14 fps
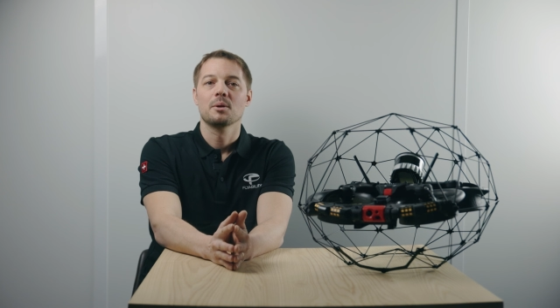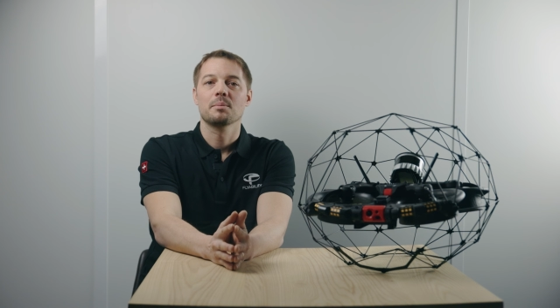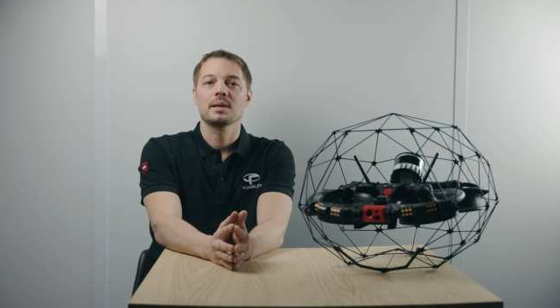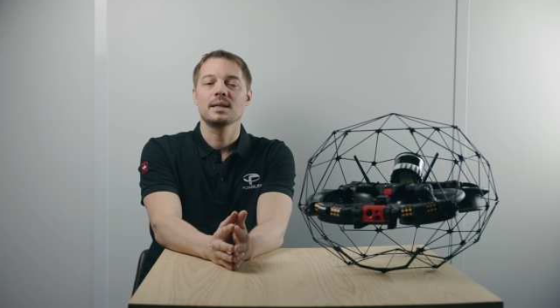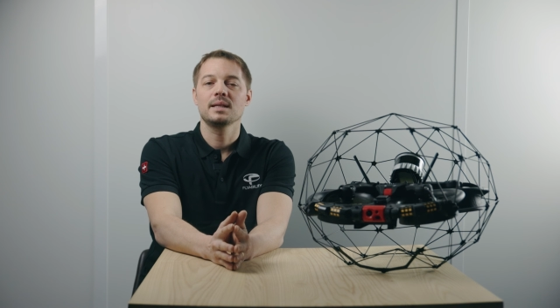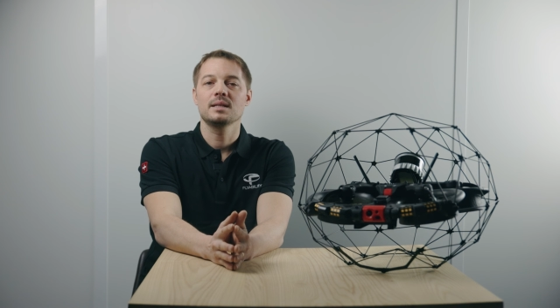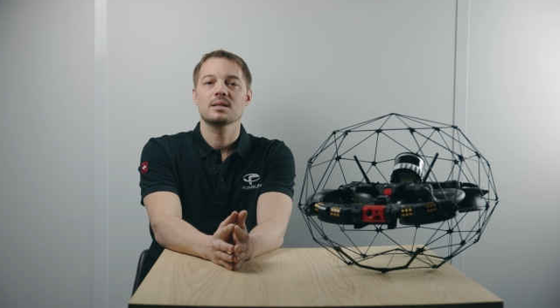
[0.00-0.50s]

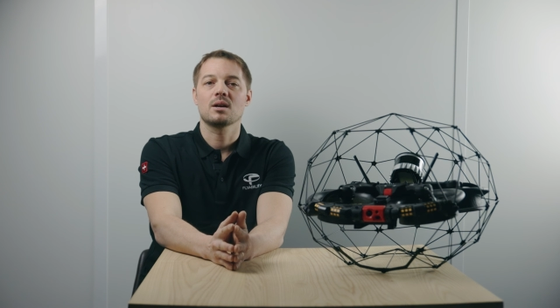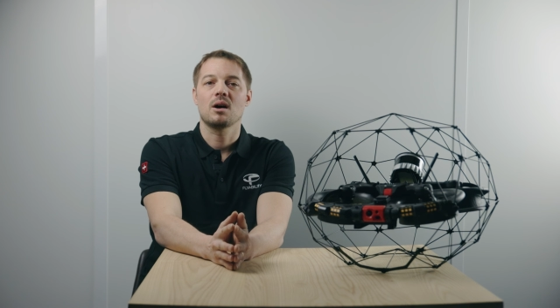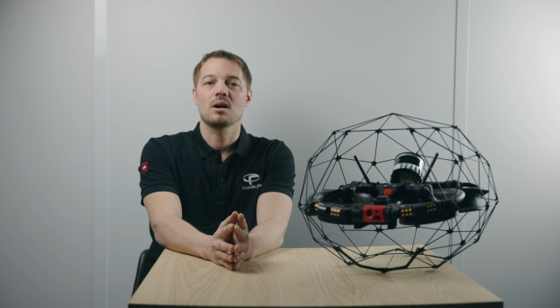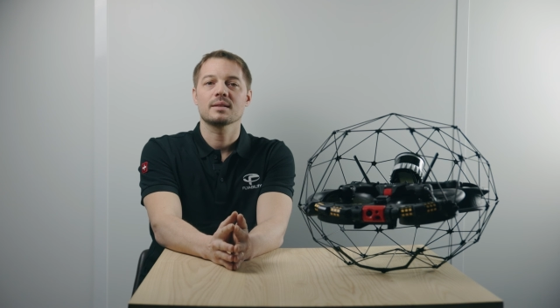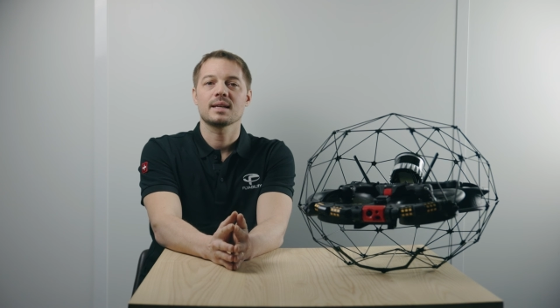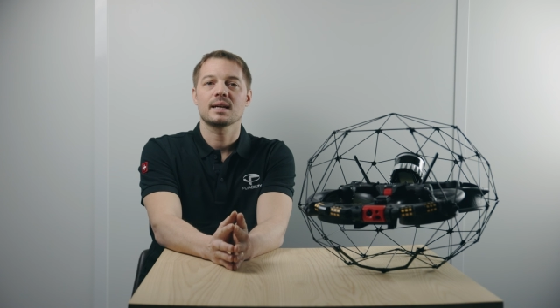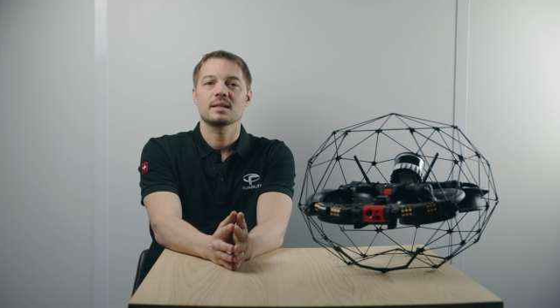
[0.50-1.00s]
please
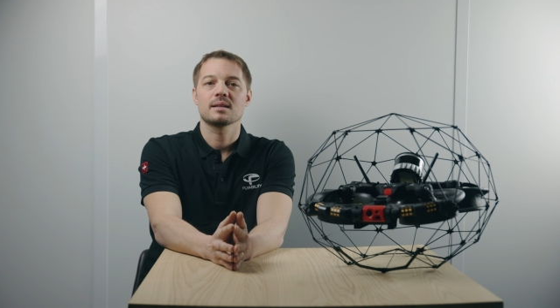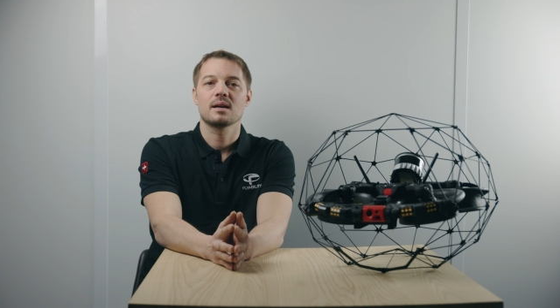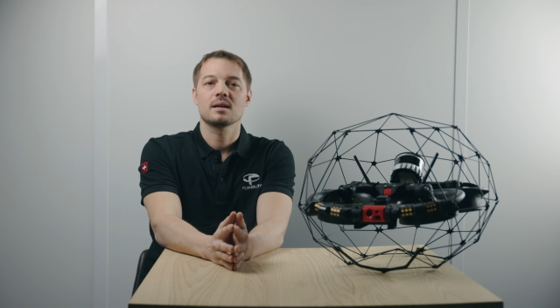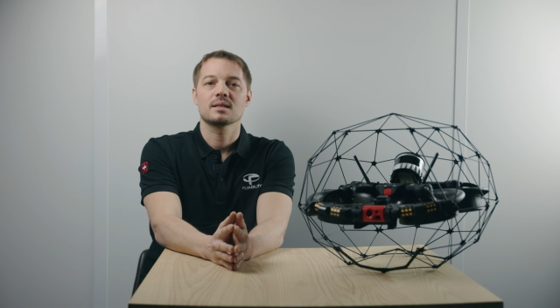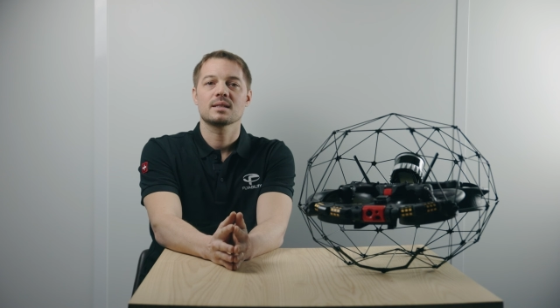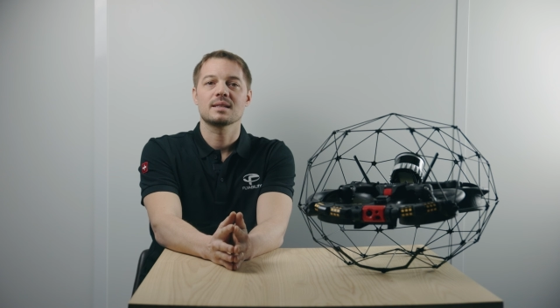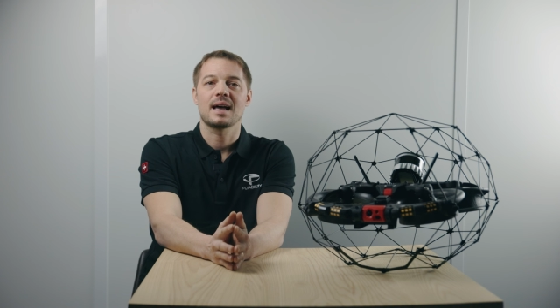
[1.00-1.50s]
contact
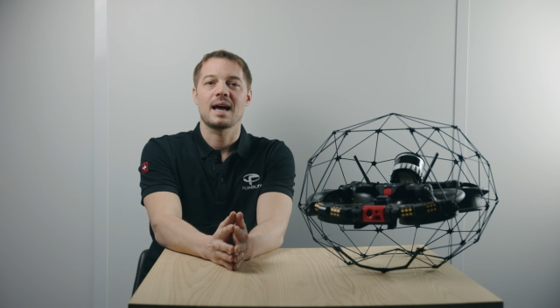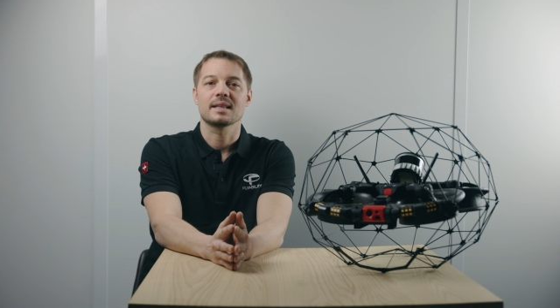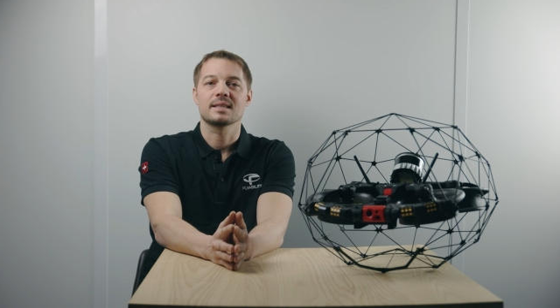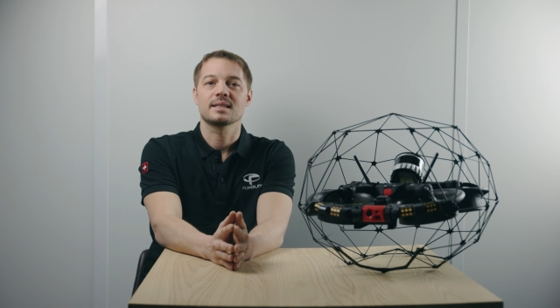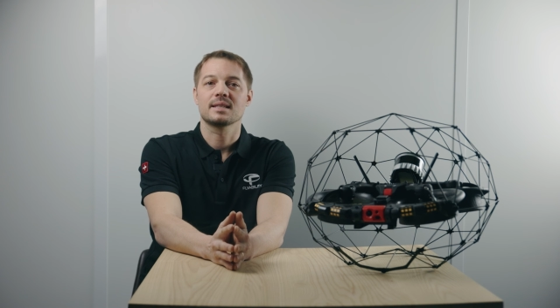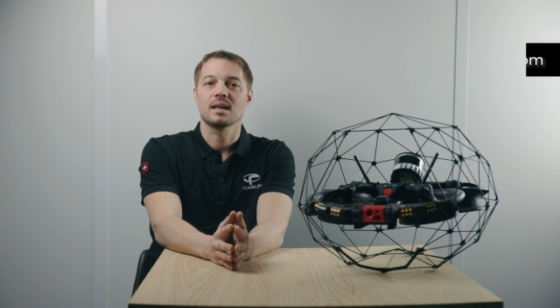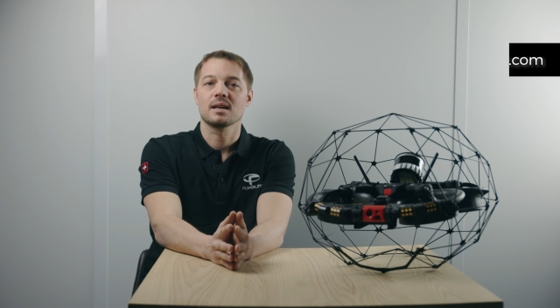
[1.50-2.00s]
us
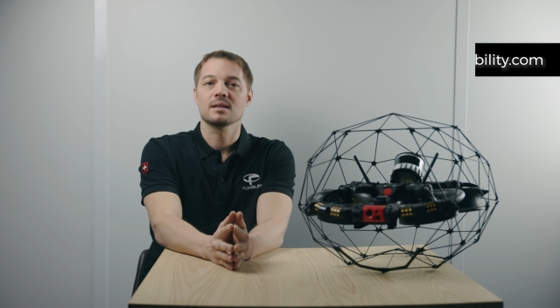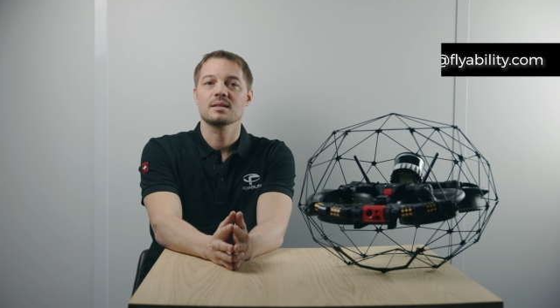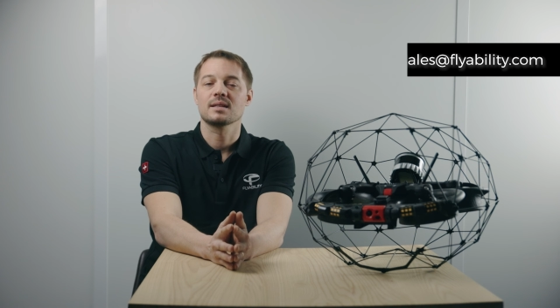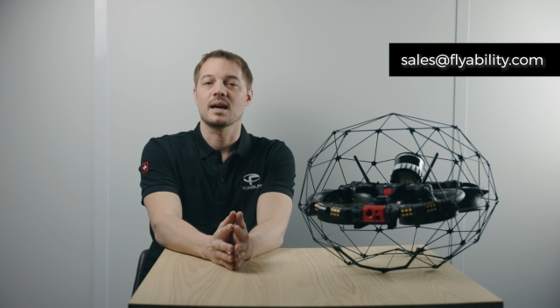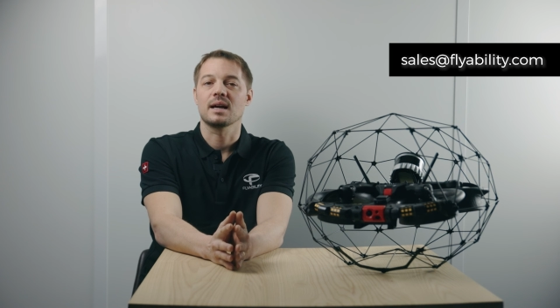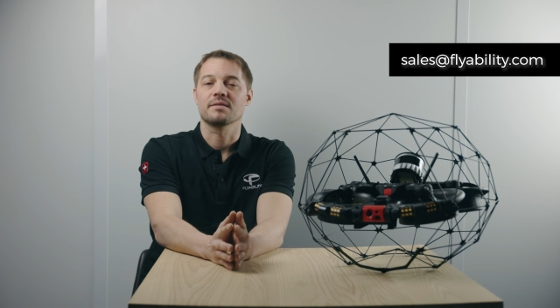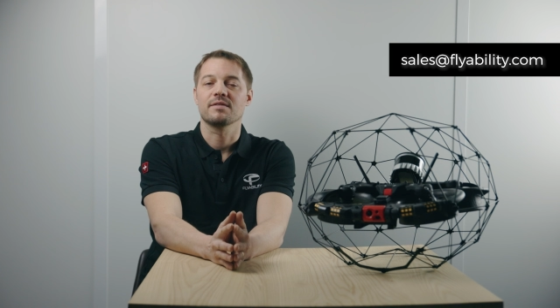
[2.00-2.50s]
at
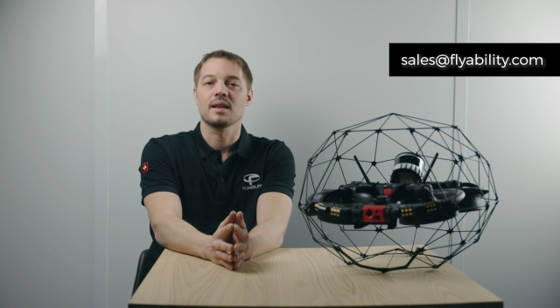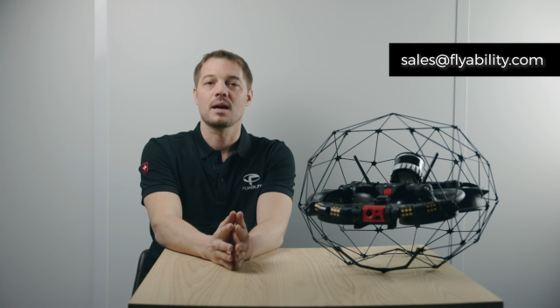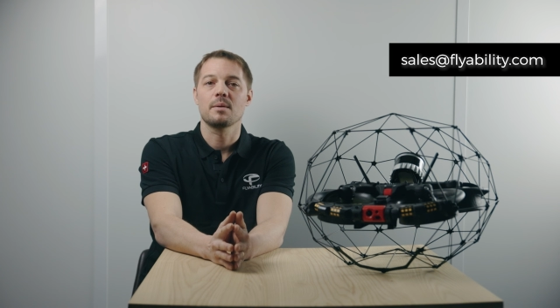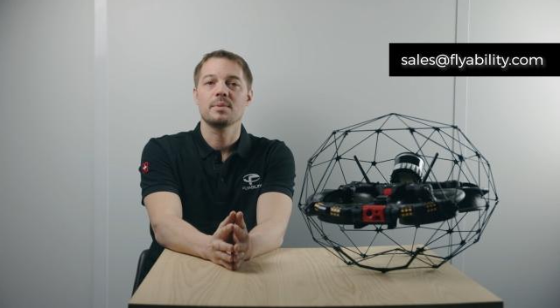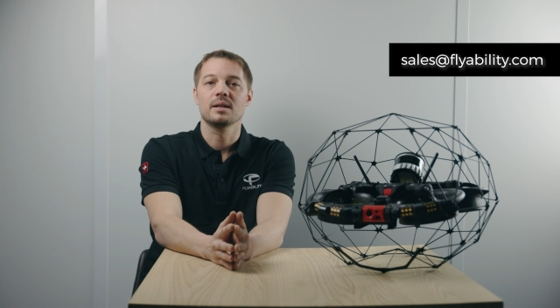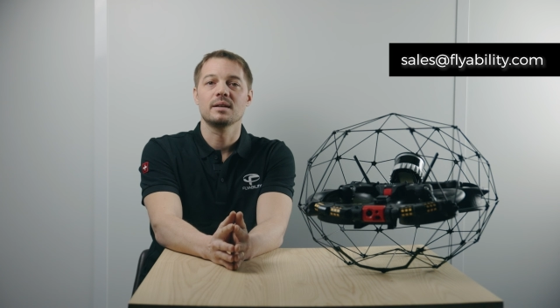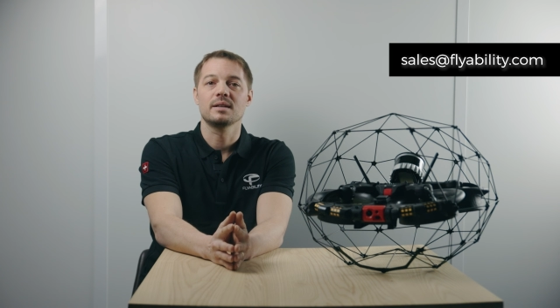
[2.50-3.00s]
sales at
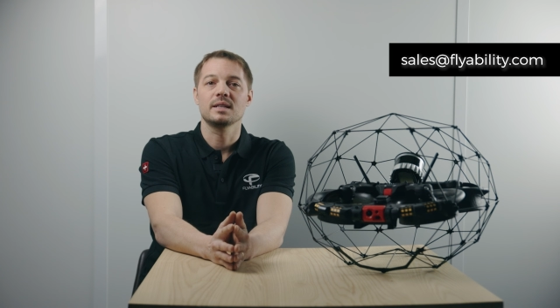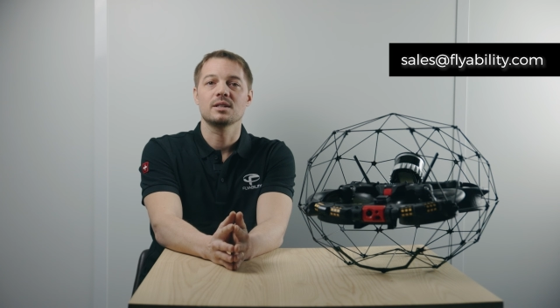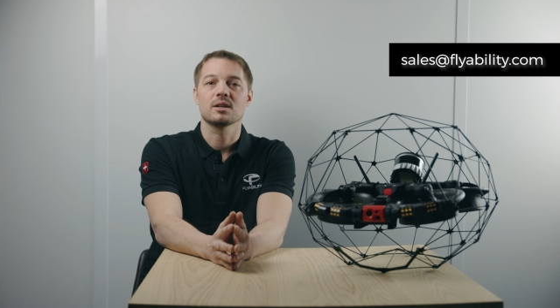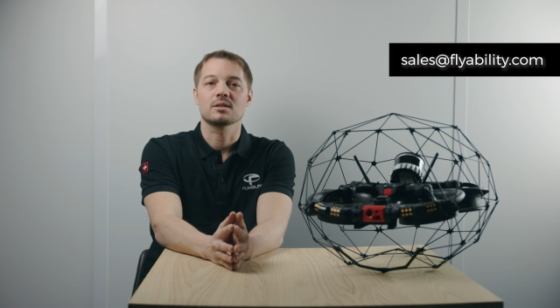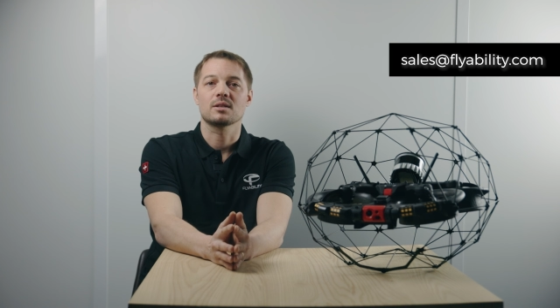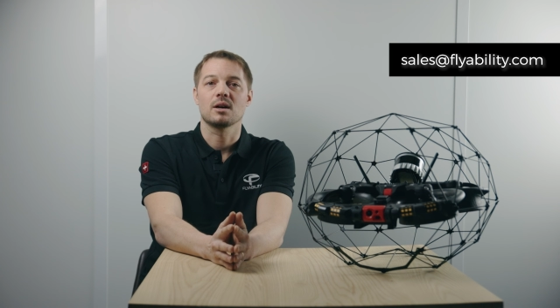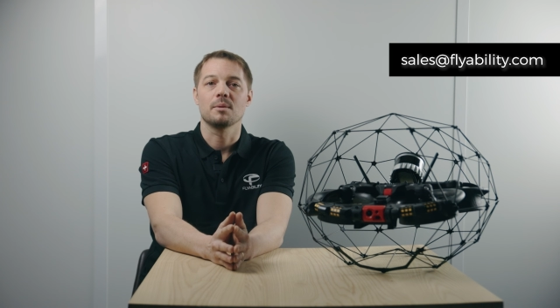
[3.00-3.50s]

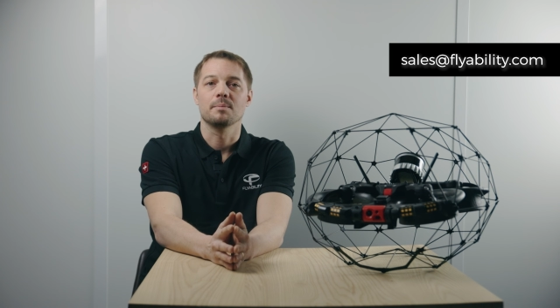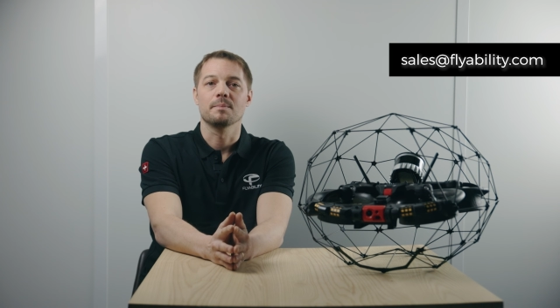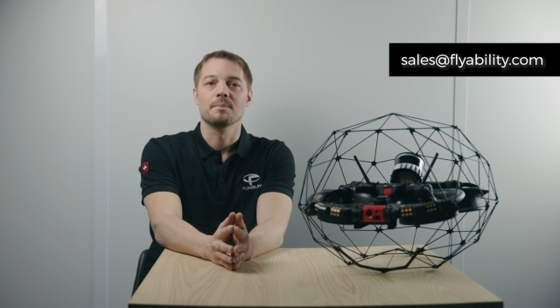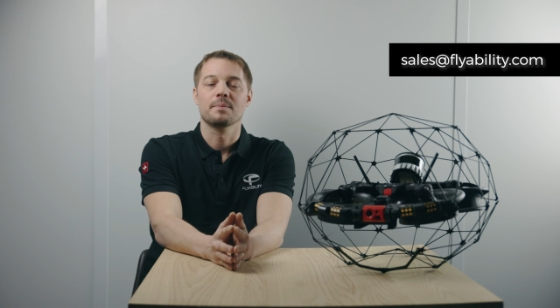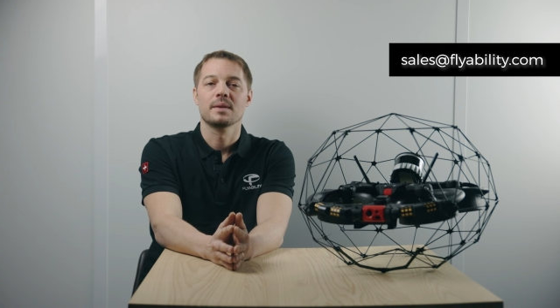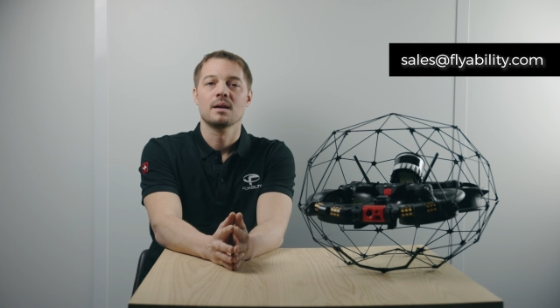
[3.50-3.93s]
flyability.com.